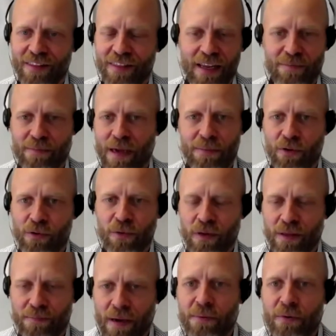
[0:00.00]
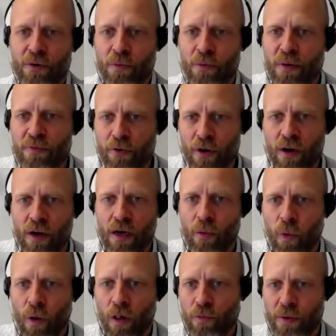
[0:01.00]
maybe you prefer a
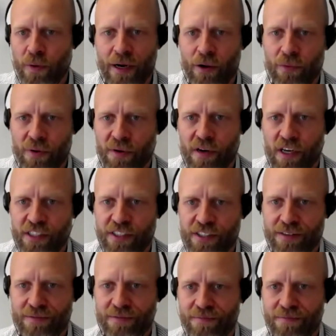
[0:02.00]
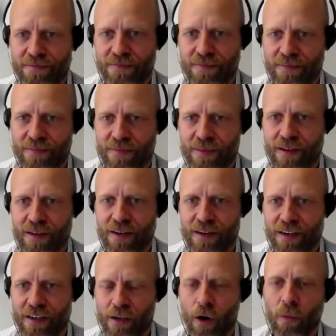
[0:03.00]
world without regulation,
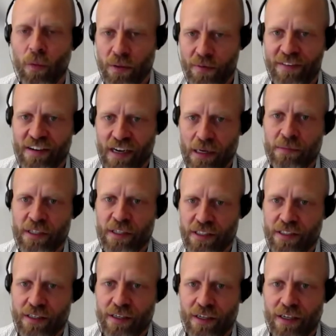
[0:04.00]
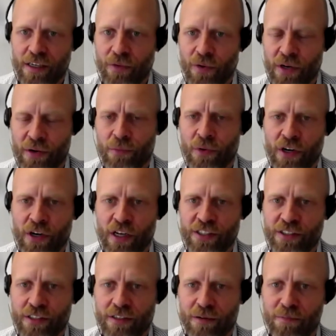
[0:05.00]
or with very limited
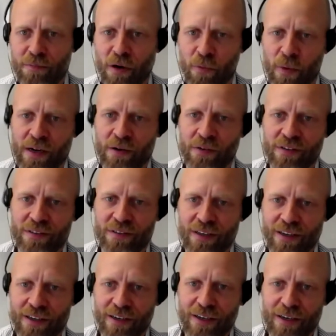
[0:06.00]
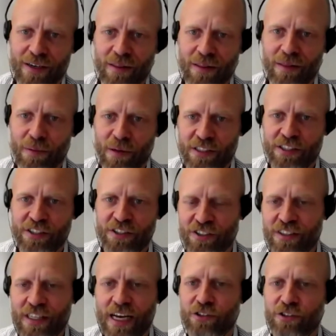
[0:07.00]
regulation. But when the politicians
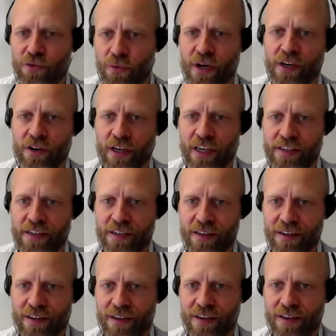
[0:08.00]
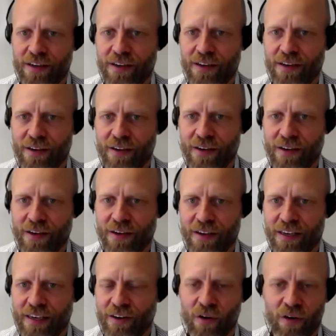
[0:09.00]
start to regulate
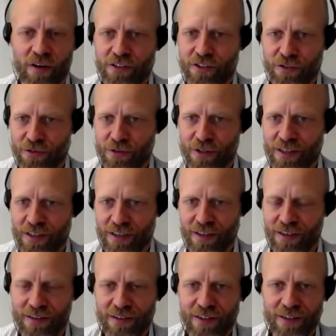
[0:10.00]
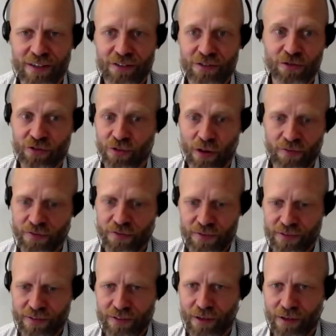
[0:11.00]
in order to solve
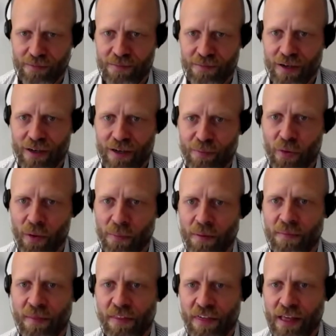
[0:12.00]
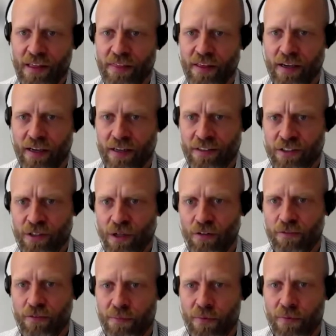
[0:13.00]
some problem they think they can
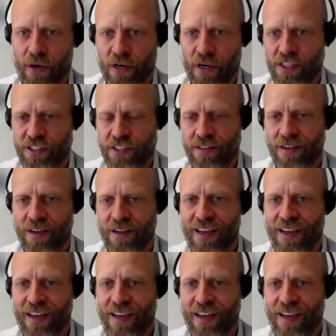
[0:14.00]
solve with regulation,